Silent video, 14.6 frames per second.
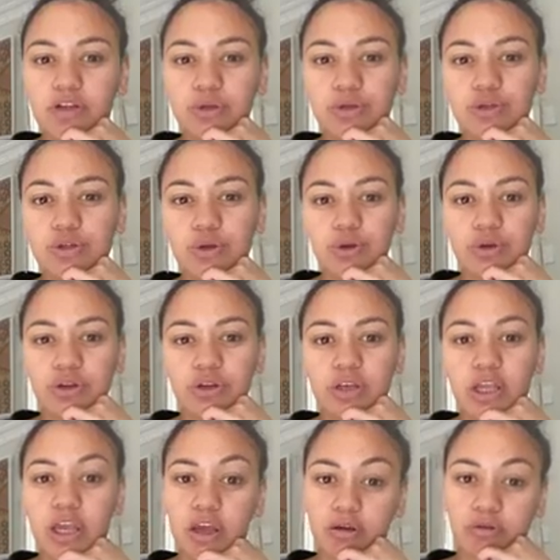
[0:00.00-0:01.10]
in a certain
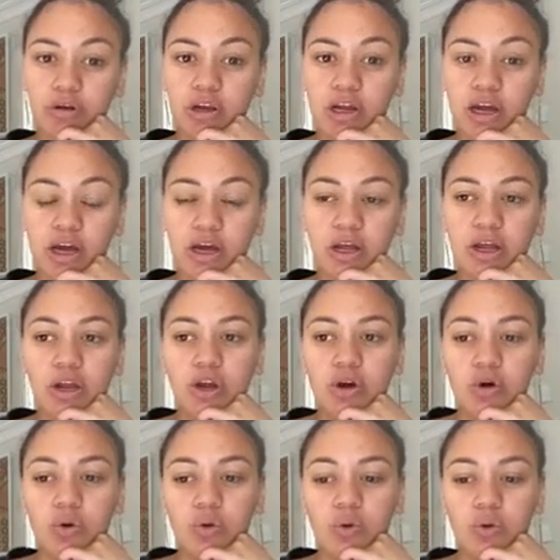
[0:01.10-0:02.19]
area
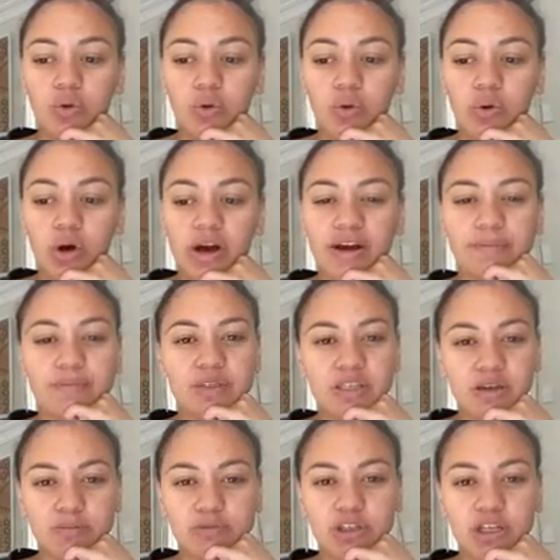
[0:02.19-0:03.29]
or
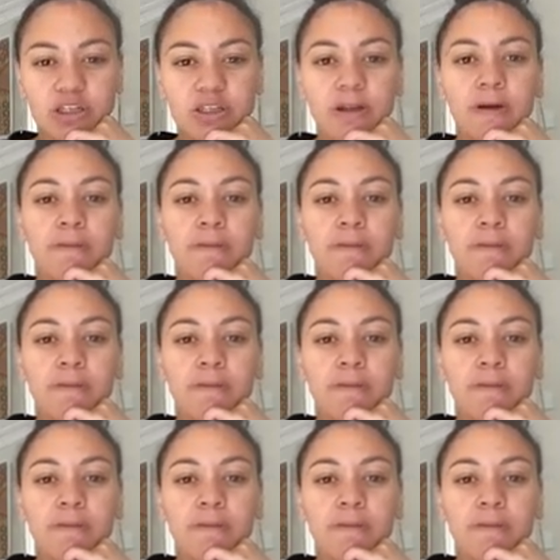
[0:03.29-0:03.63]
subject.